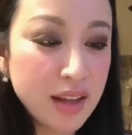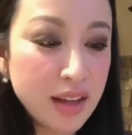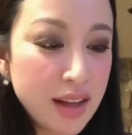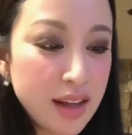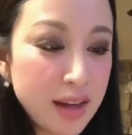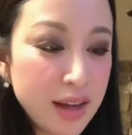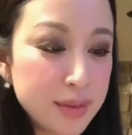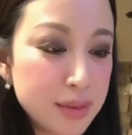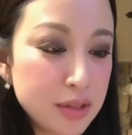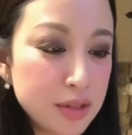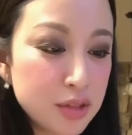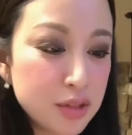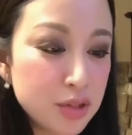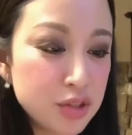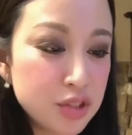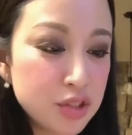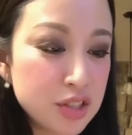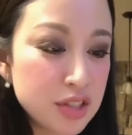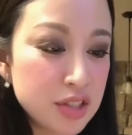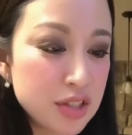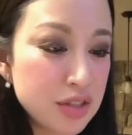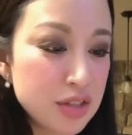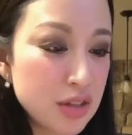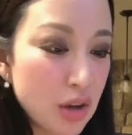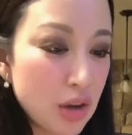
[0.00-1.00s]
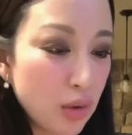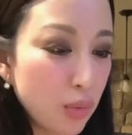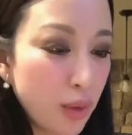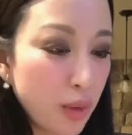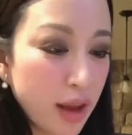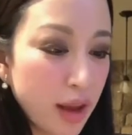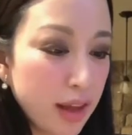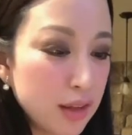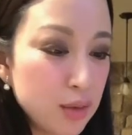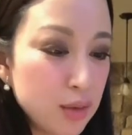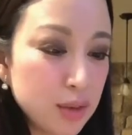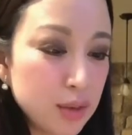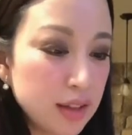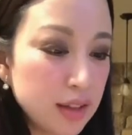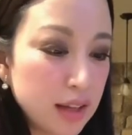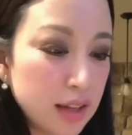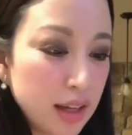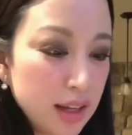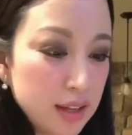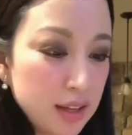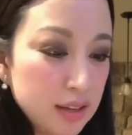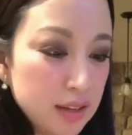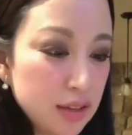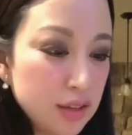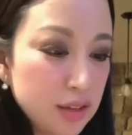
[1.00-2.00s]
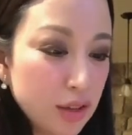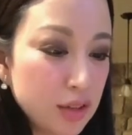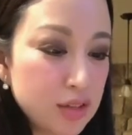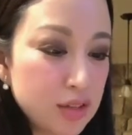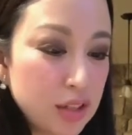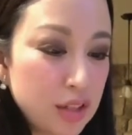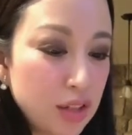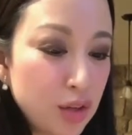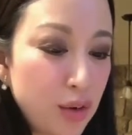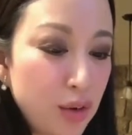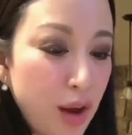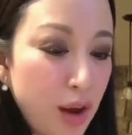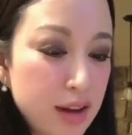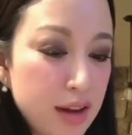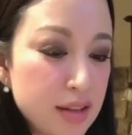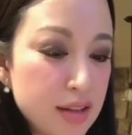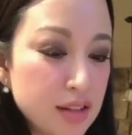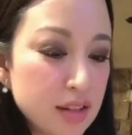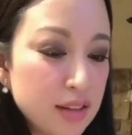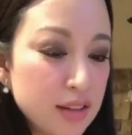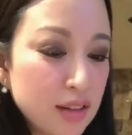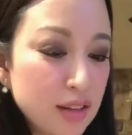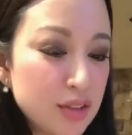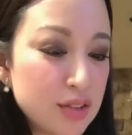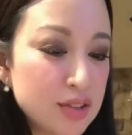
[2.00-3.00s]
I mean, there's just no way you can get in the nooks and crannies in there.